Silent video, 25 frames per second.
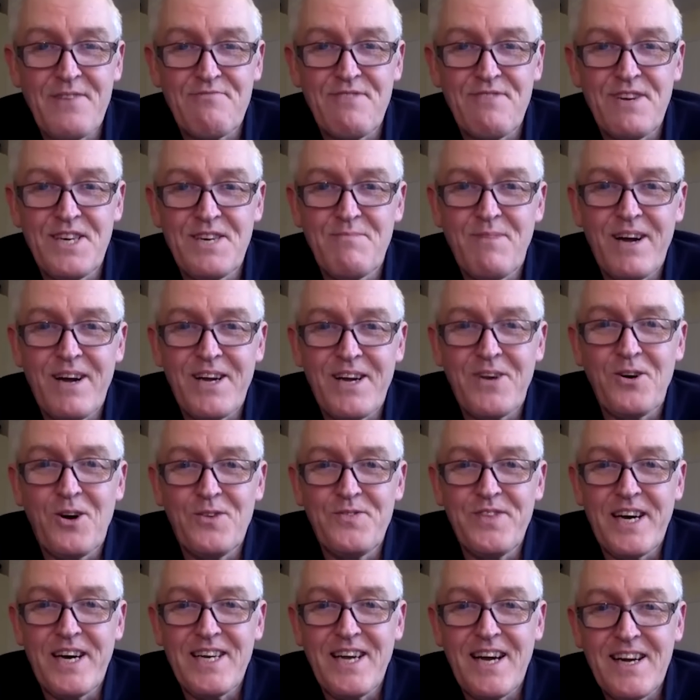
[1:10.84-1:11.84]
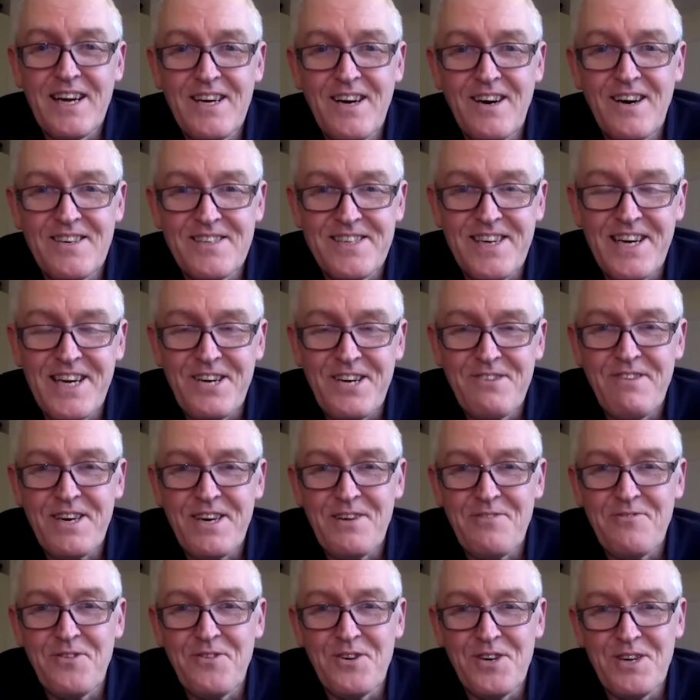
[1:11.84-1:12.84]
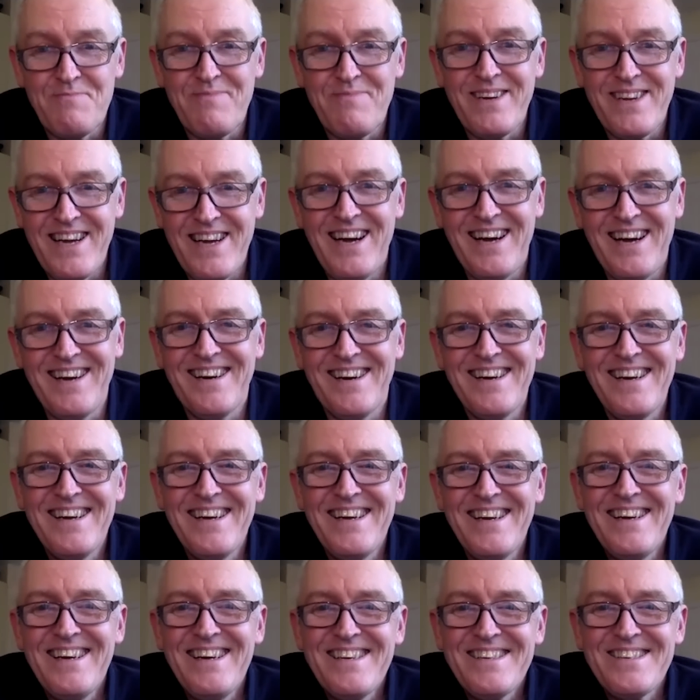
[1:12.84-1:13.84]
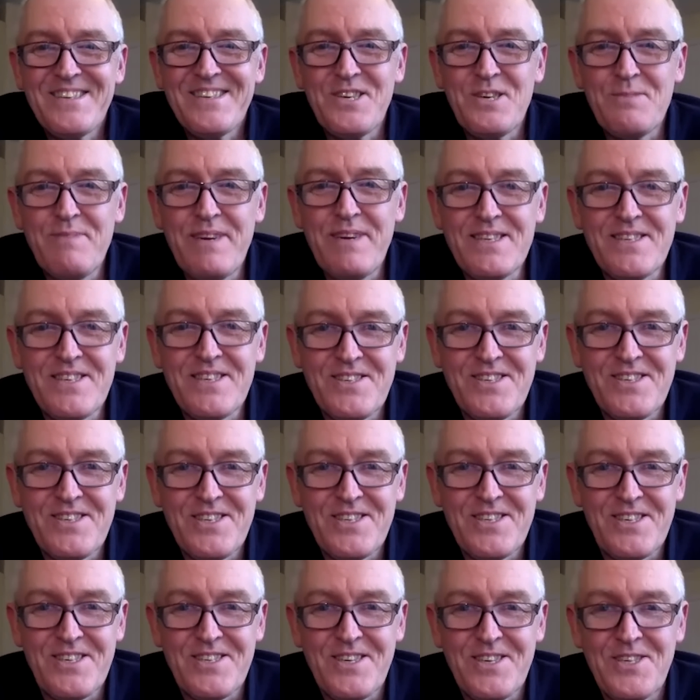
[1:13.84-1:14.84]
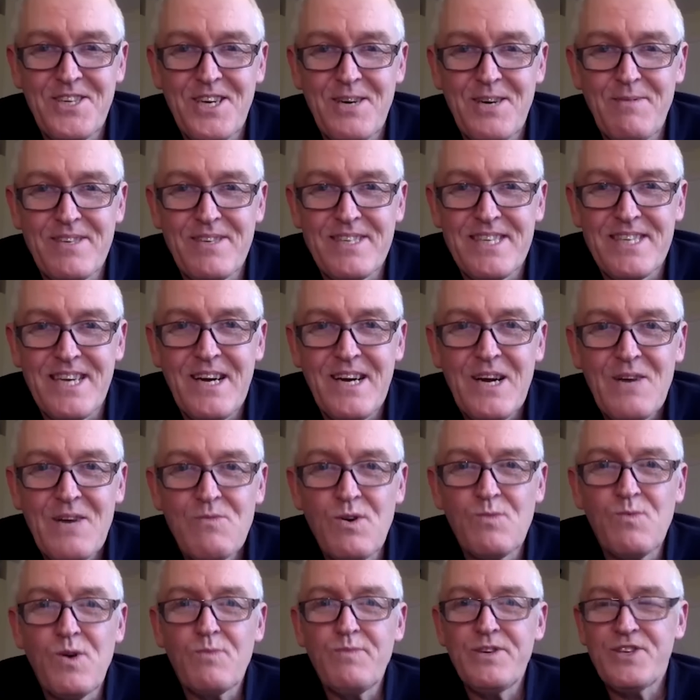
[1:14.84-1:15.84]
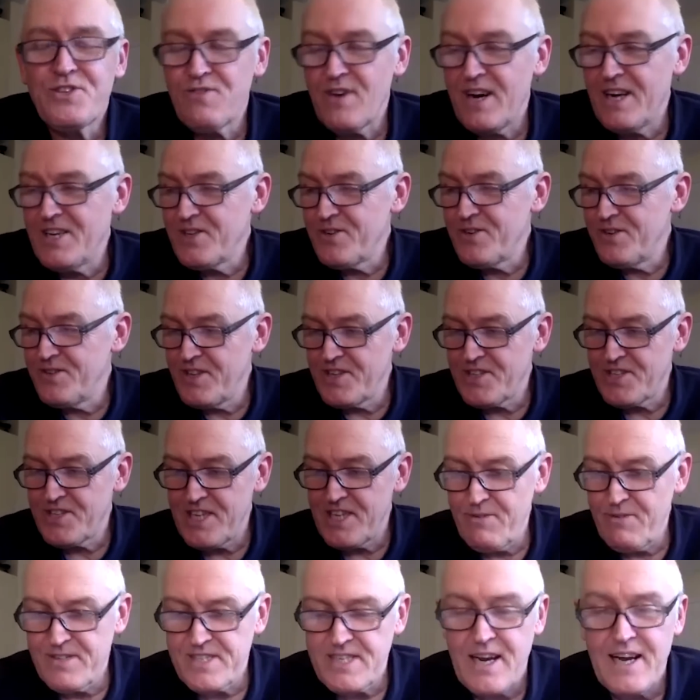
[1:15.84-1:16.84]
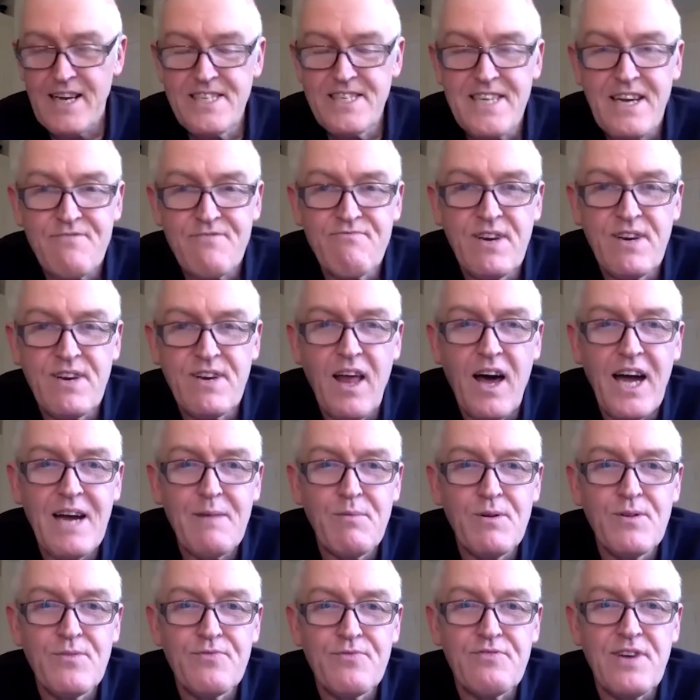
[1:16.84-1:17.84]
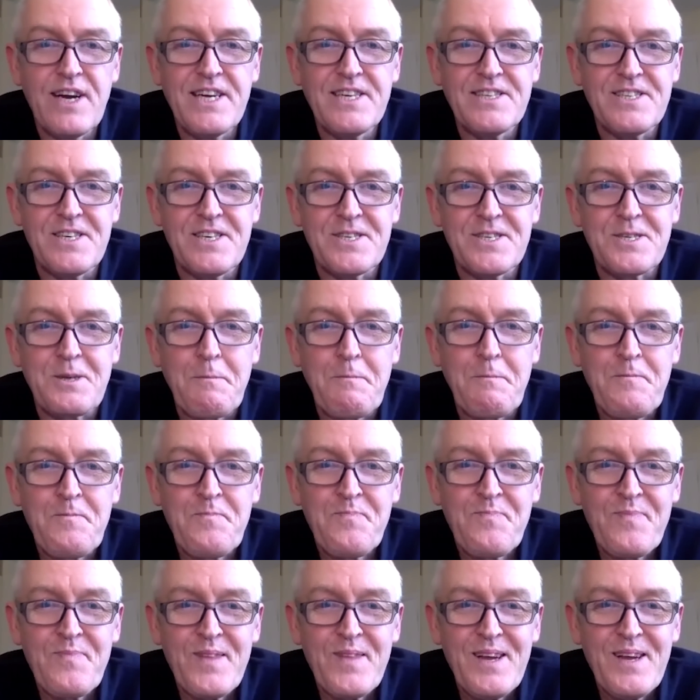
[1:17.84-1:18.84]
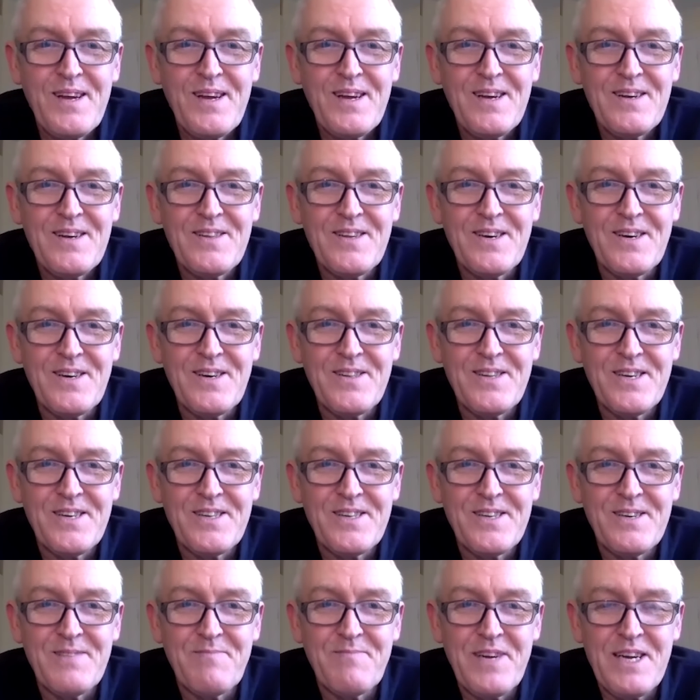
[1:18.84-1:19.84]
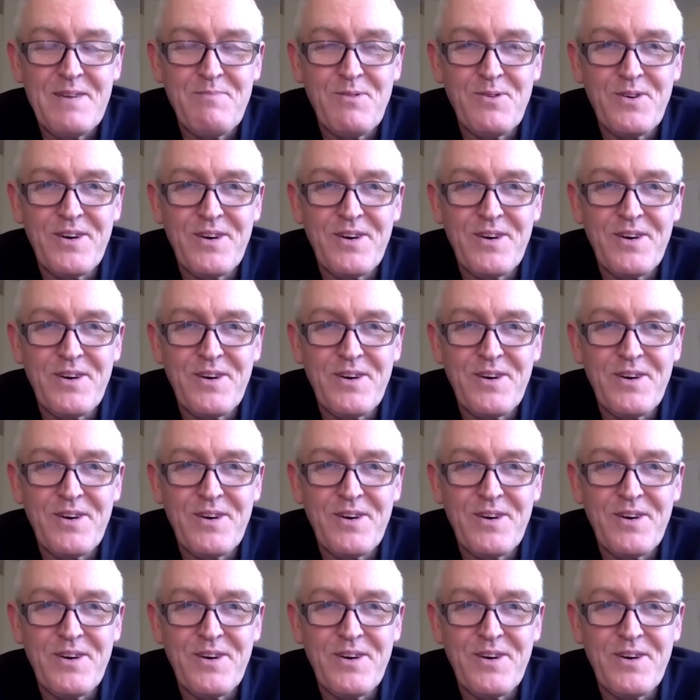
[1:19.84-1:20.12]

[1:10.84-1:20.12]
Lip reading: friend of mine coined that. I can't take credit for it, but yeah, 2 meters distance determines that. Well, what we try and do in the series is have reliable phrases that people